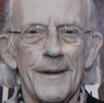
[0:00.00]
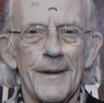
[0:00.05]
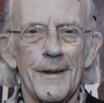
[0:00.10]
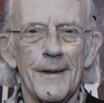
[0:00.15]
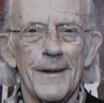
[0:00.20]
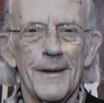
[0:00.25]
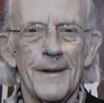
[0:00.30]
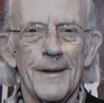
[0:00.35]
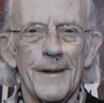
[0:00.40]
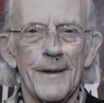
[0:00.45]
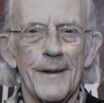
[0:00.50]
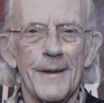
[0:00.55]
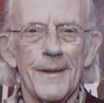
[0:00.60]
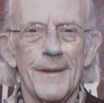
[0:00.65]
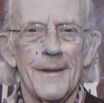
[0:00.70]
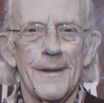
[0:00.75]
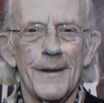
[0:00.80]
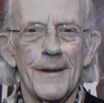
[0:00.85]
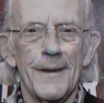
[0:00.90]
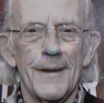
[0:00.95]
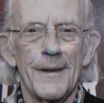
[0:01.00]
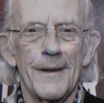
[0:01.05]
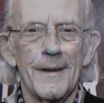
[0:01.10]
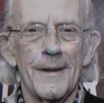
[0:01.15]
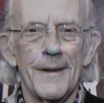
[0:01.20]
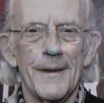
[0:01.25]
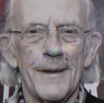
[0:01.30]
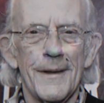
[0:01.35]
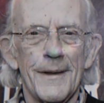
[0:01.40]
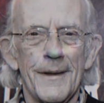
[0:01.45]
Paul Reubens
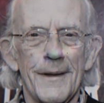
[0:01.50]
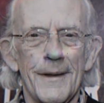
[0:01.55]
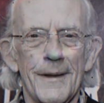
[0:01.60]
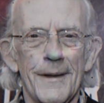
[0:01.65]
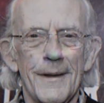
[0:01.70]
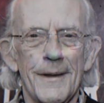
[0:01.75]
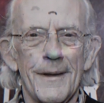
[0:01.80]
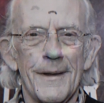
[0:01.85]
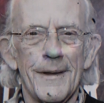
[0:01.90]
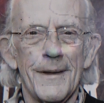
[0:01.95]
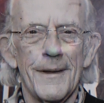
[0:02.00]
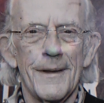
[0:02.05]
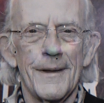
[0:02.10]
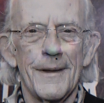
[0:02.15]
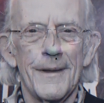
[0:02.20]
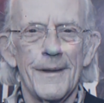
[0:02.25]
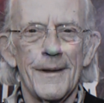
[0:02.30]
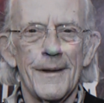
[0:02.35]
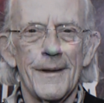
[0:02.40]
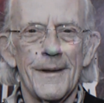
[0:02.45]
originally auditioned for the role